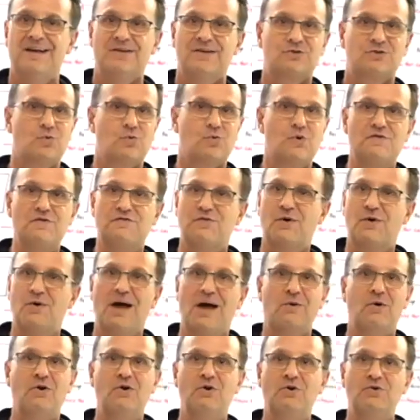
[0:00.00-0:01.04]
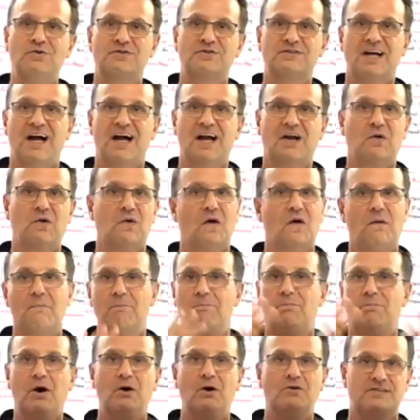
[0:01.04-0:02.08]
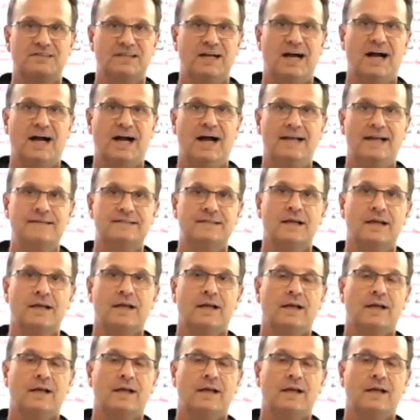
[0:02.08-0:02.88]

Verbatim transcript: 24 hour news cycle on both sides.